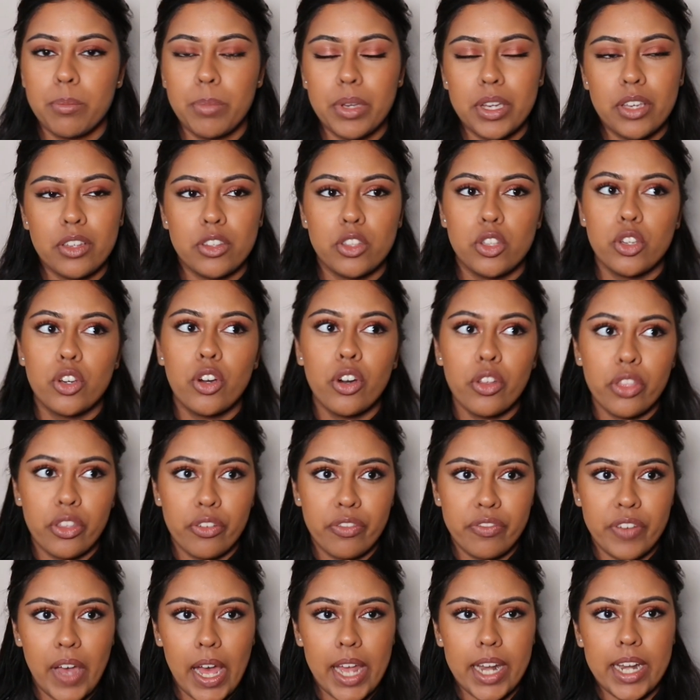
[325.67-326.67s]
because you've got
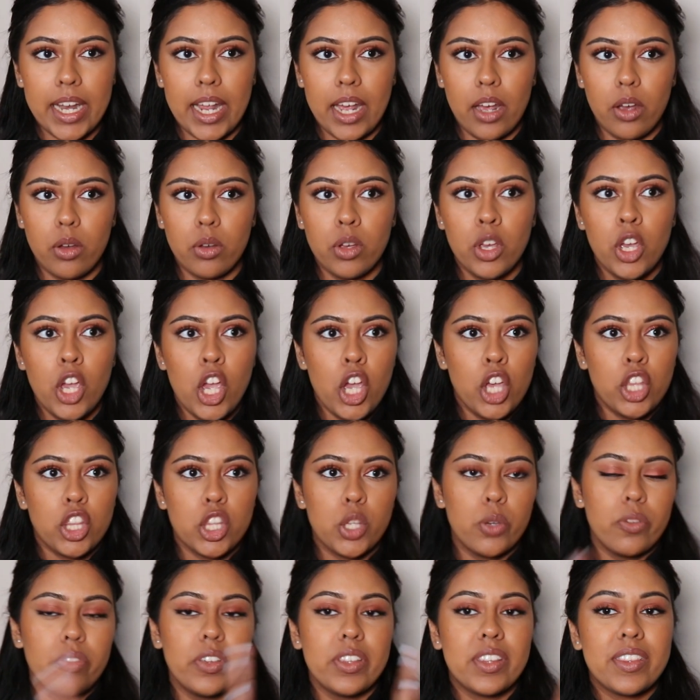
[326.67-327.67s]
the fat now,
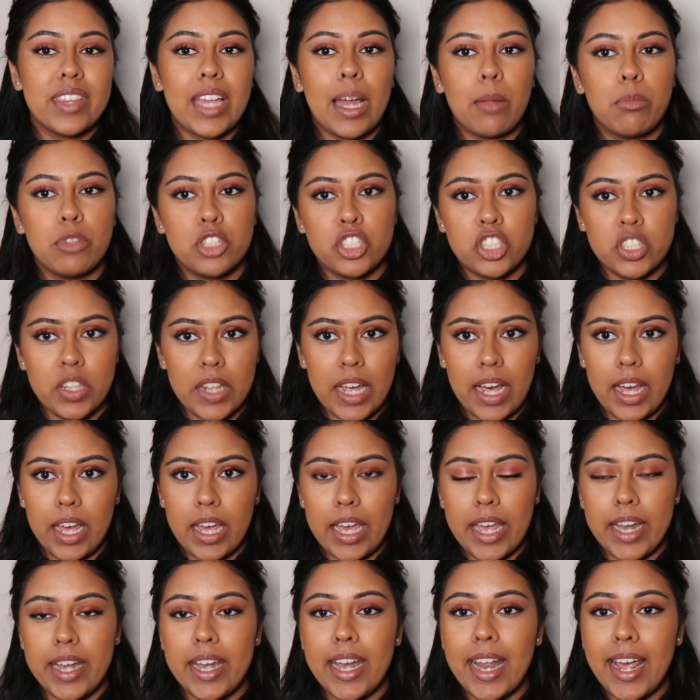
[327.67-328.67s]
so we've established
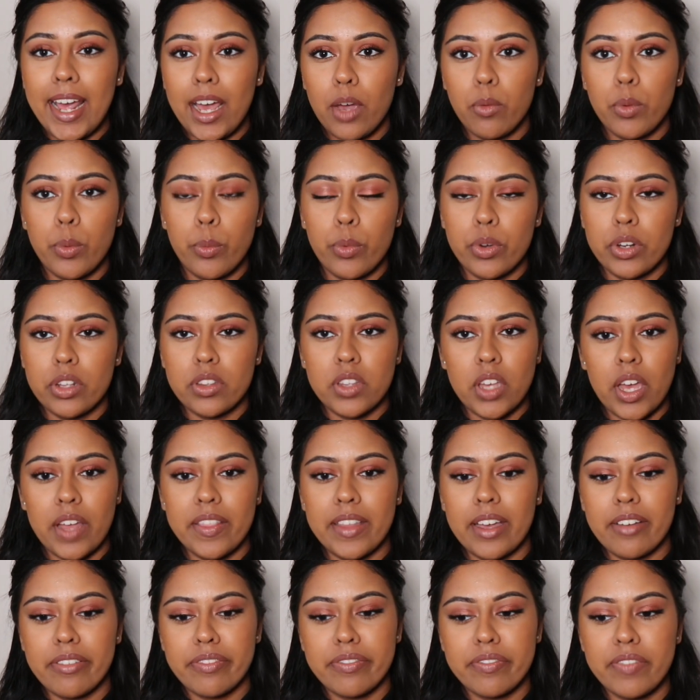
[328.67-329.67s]
that, and now we want to
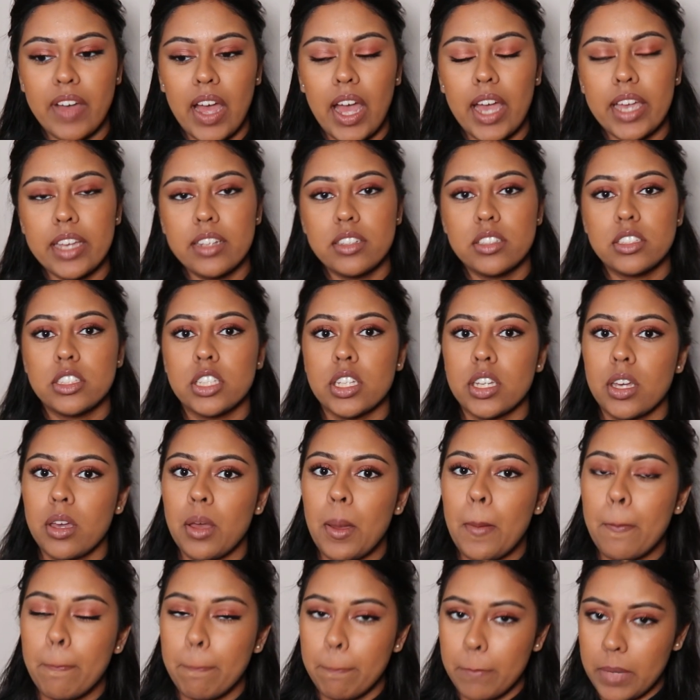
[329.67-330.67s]
turn that fat
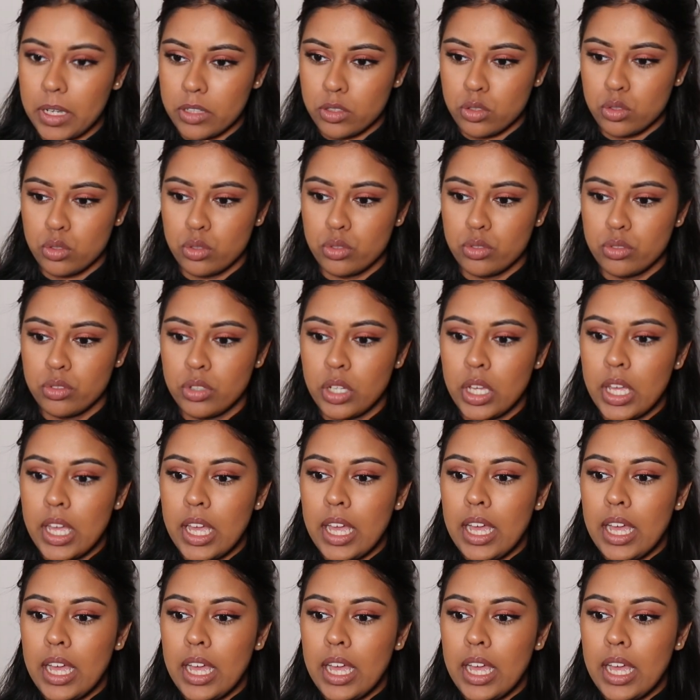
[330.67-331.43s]
into muscle.